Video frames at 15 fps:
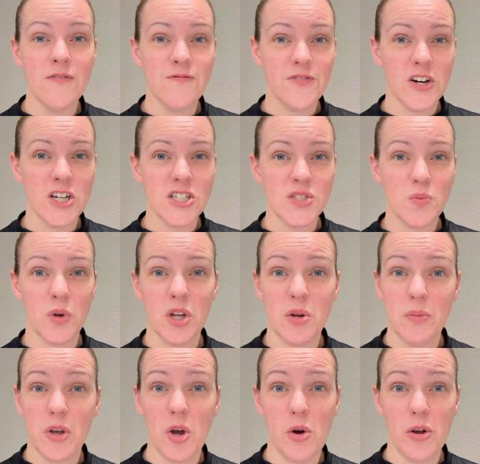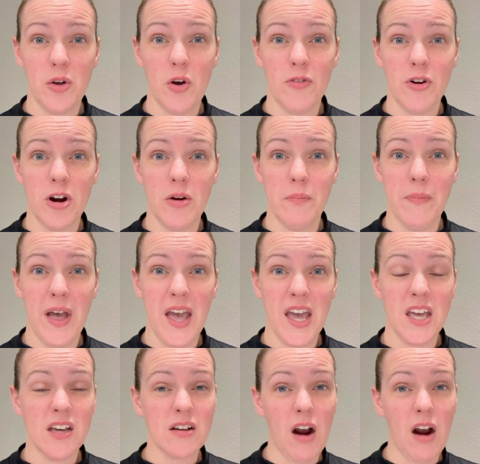First, we're going to be going over my